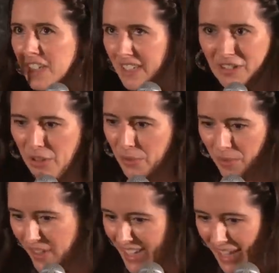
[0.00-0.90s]
you know,
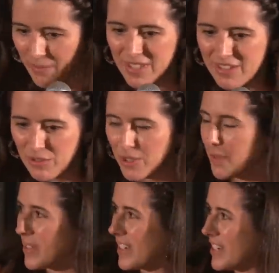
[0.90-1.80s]
I came to the
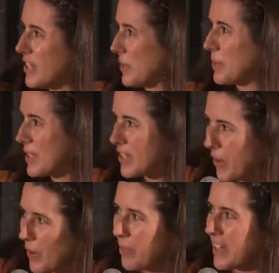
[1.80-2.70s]
script and I knew it was
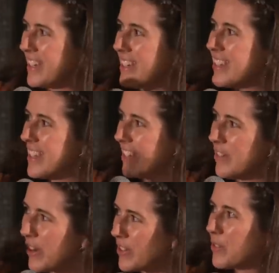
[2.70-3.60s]
Tom, and
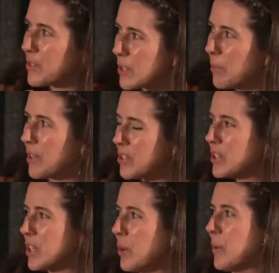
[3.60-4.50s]
I'd got so much
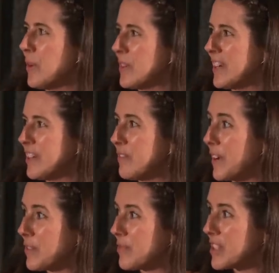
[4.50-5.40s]
to go on, and I
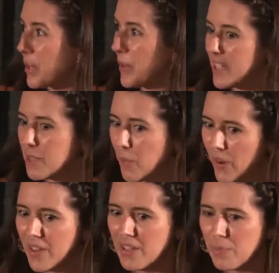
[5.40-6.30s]
felt so
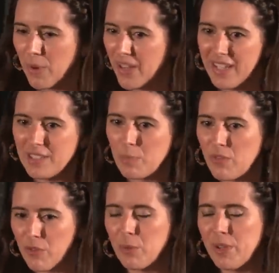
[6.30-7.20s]
inspired by his
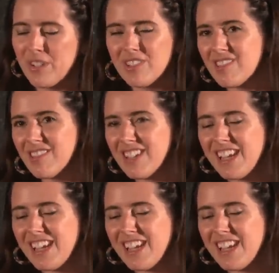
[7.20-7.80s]
performance.